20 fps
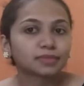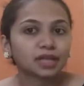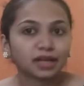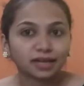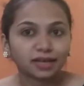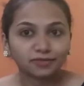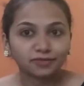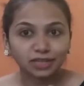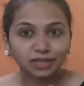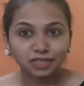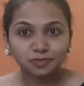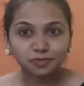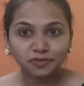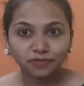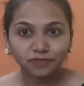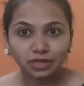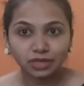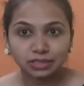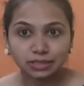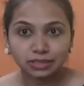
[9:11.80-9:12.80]
I have cleansed my
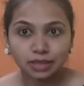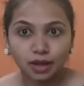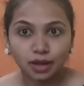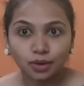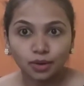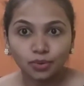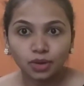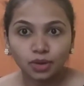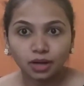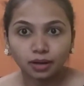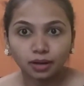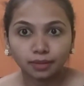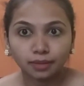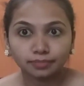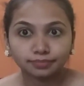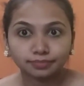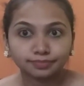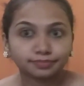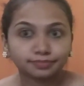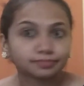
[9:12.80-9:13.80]
face now.
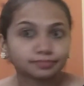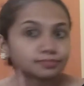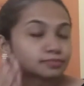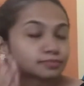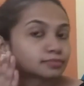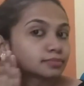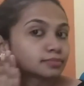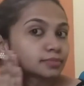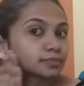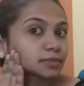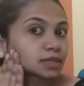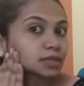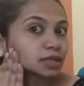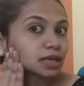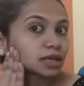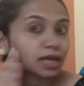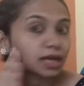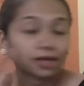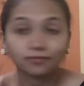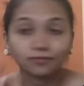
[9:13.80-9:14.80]

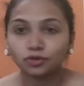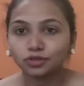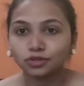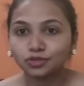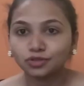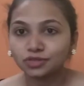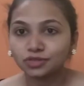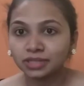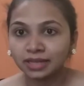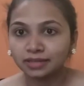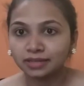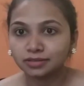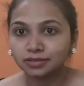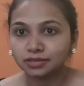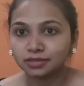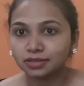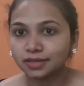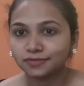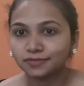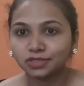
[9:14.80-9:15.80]
I have not used a
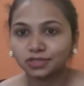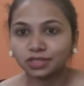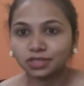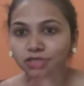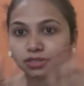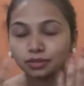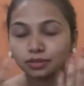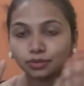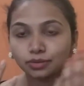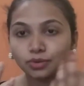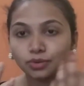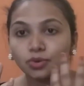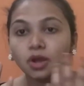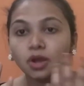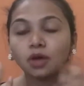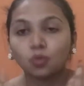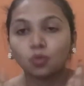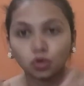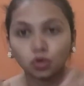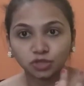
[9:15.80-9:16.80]
cleanser. I've just
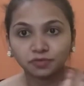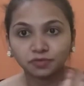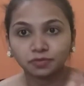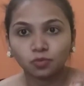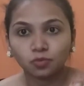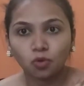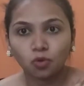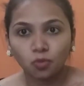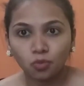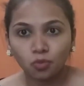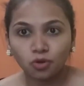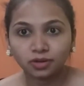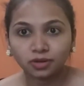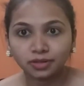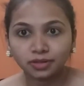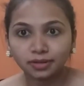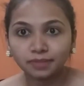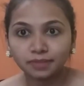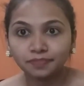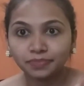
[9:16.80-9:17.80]
washed with warm
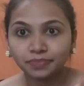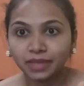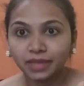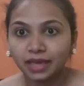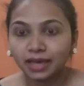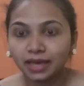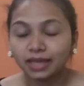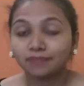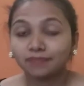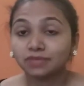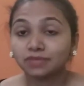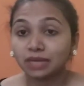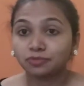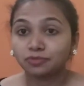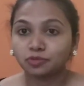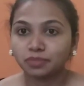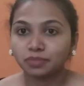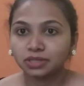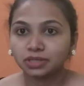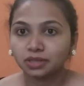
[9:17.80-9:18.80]
water and I've tapped
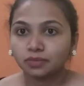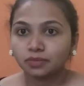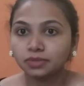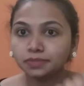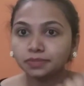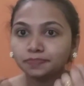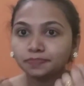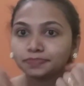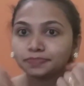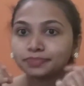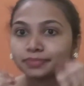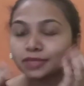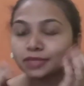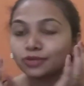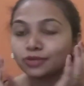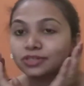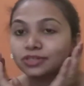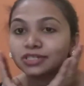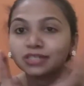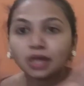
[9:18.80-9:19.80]
with my towel.
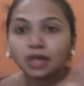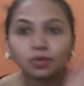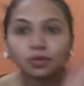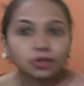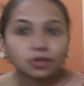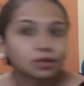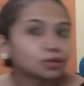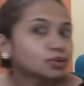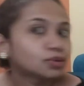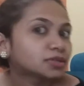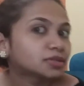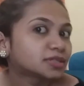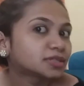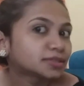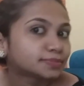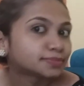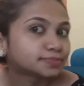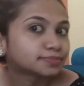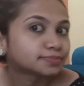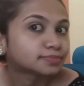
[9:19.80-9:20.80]
Now this is how it
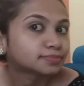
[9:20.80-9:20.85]
looks.